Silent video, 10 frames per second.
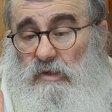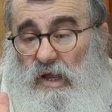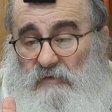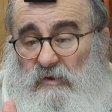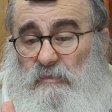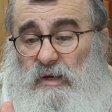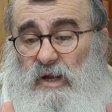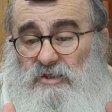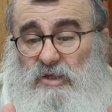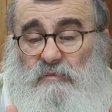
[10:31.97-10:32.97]
Everybody
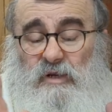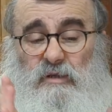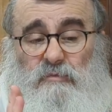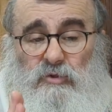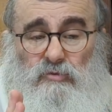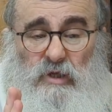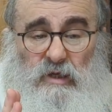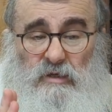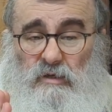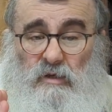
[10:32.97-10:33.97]
Hashem created him unique.